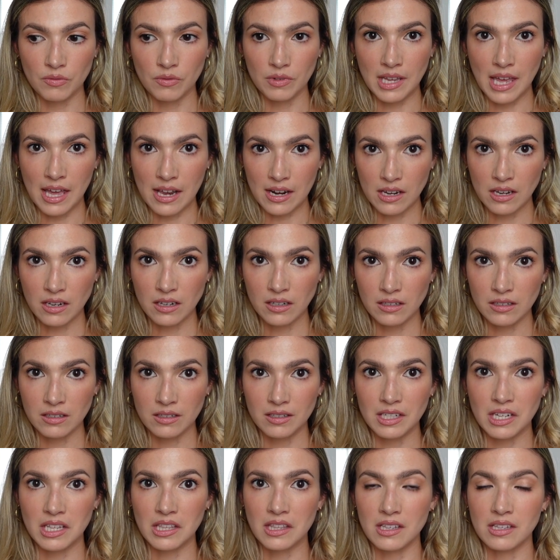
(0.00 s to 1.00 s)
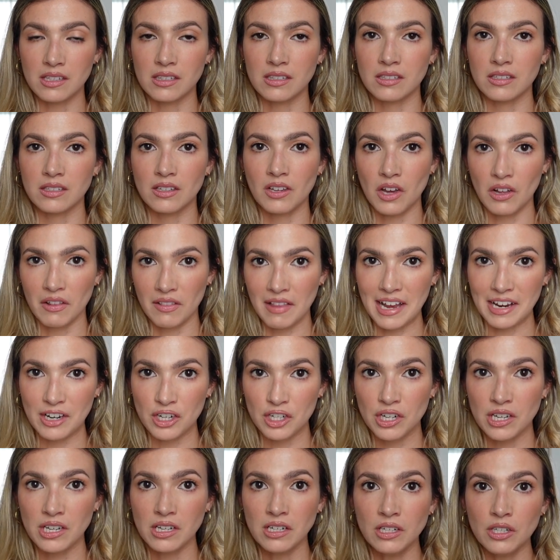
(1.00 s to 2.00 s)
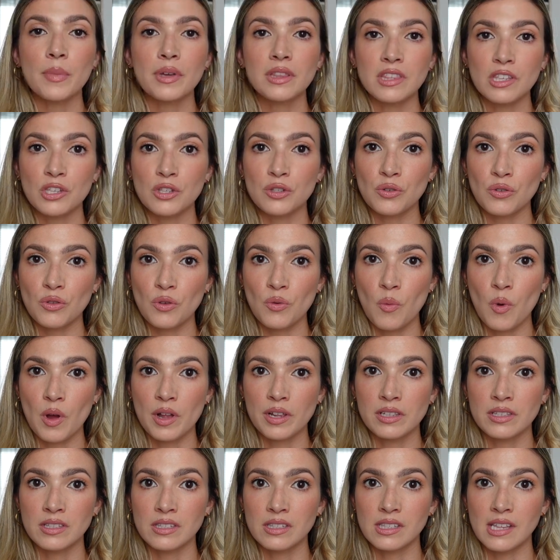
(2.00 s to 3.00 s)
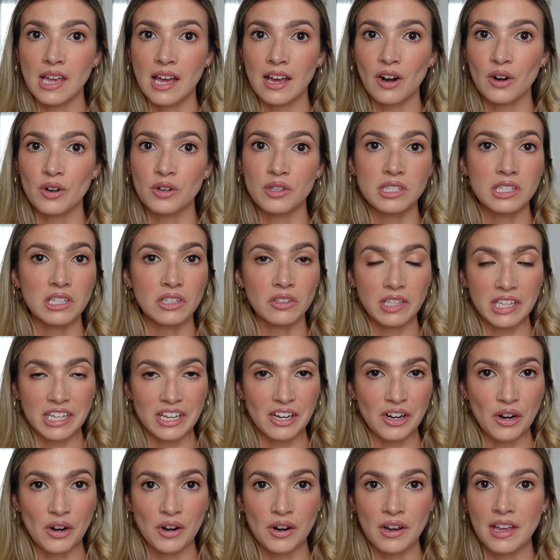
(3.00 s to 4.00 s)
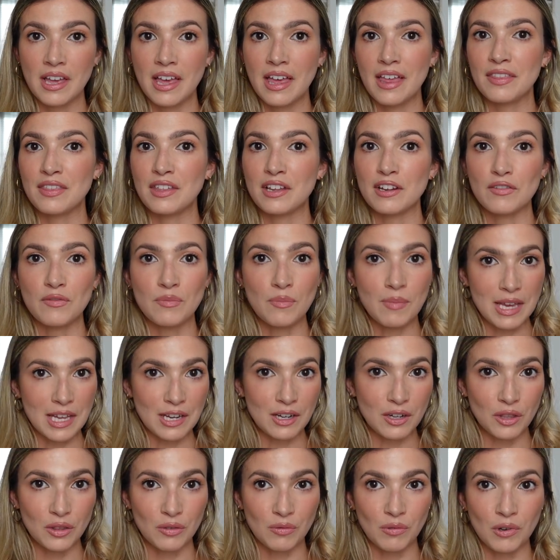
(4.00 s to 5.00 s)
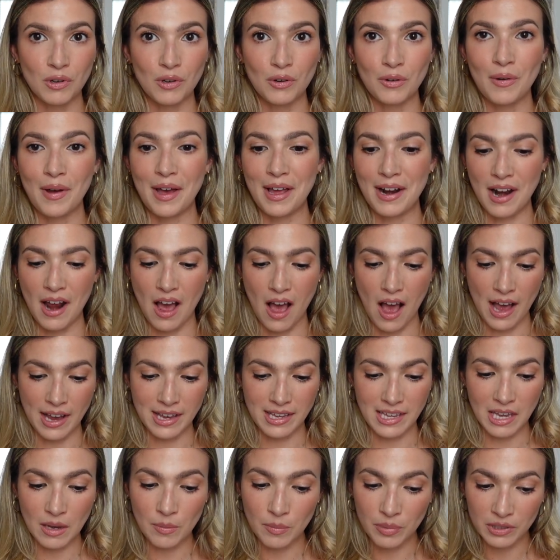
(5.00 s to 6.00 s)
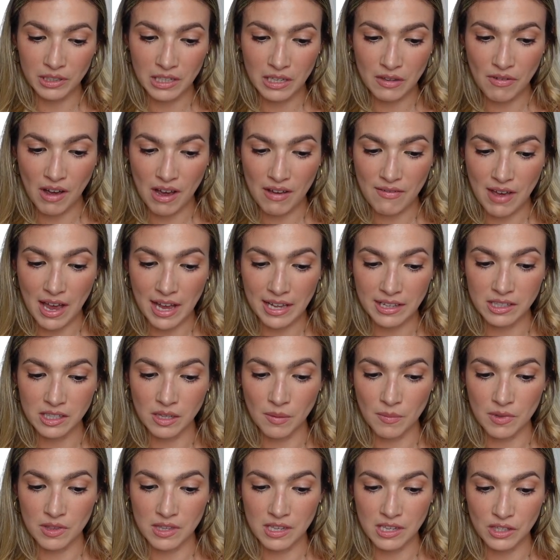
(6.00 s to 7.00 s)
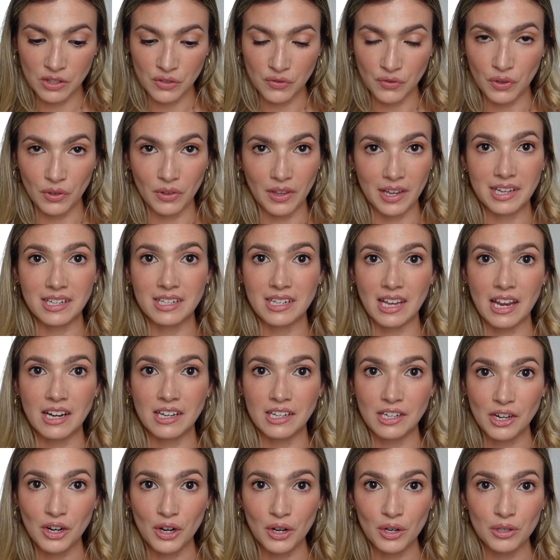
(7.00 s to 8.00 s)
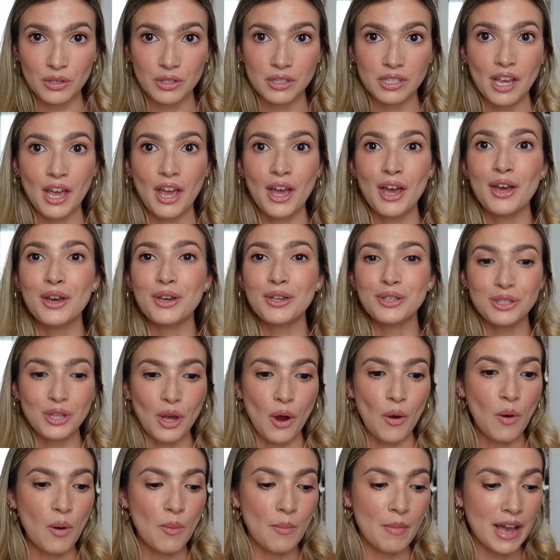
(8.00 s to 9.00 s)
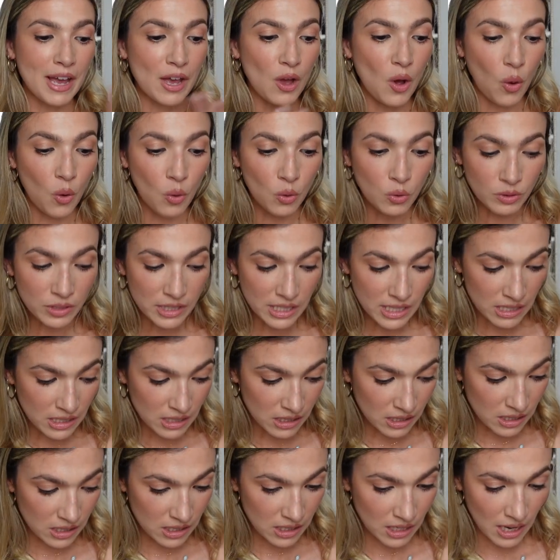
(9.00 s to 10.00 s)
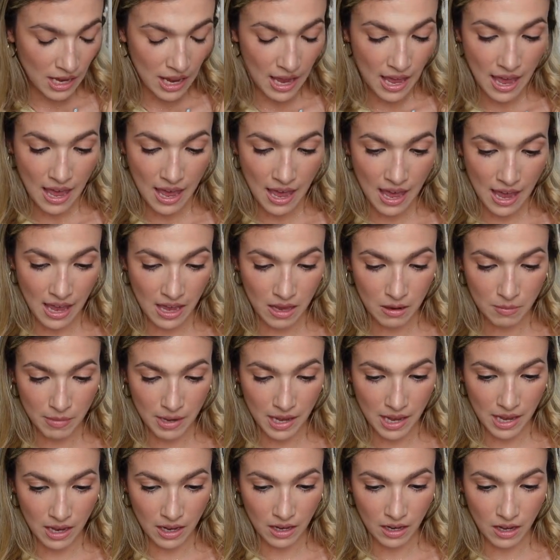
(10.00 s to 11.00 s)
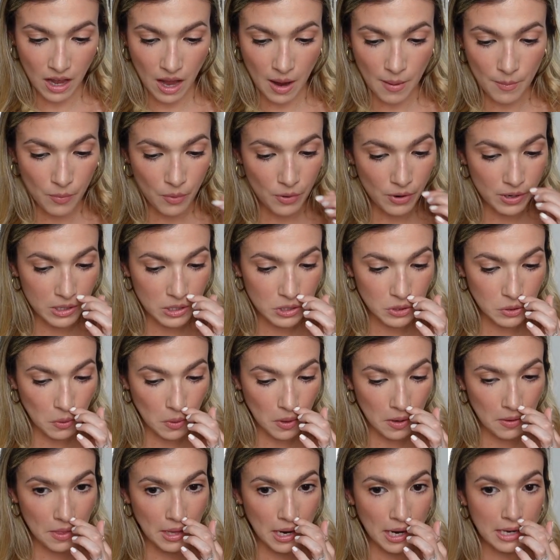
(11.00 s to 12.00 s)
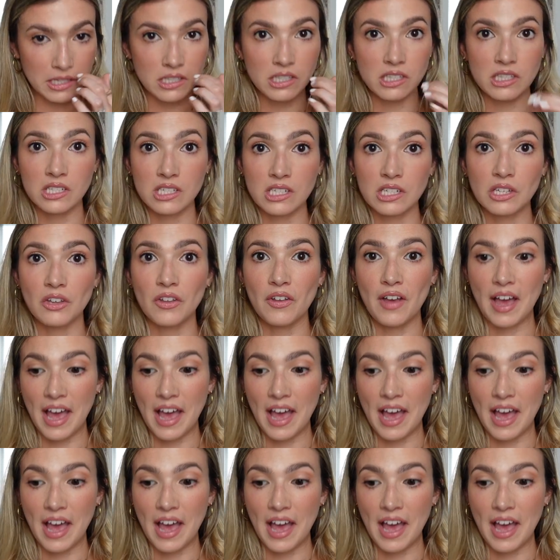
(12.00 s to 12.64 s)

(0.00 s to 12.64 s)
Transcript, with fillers: getting to this collection, but these are the ones that are still here that have made it through. And I can't believe I've had some of these for like 10 years. So my oldest handbag, I'm pretty sure that I still